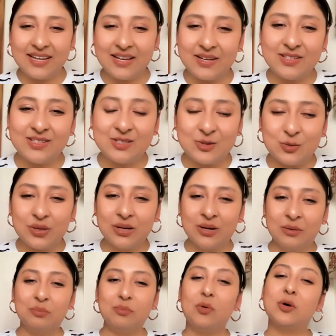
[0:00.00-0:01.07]
Here's to
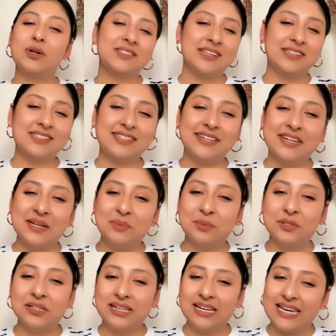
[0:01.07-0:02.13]
a more
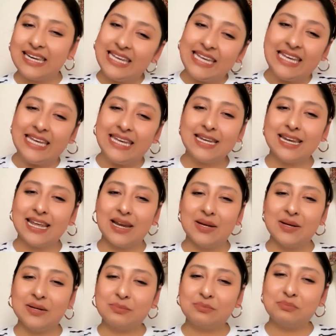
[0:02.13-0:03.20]
sustainable, clean,
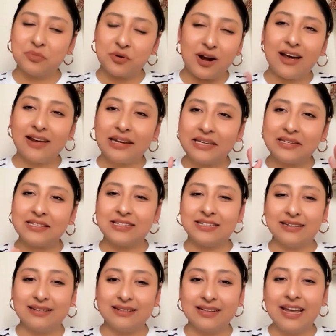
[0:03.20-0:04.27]
and bright
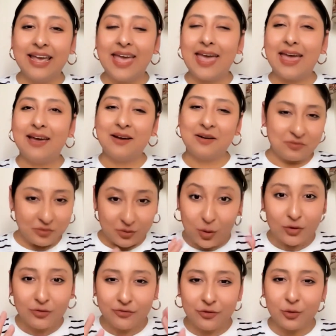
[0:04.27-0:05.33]
and
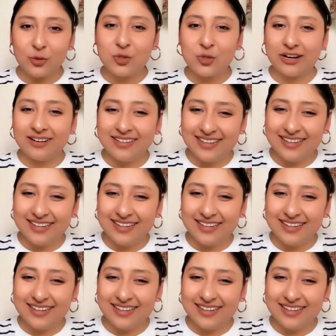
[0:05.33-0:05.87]
good future.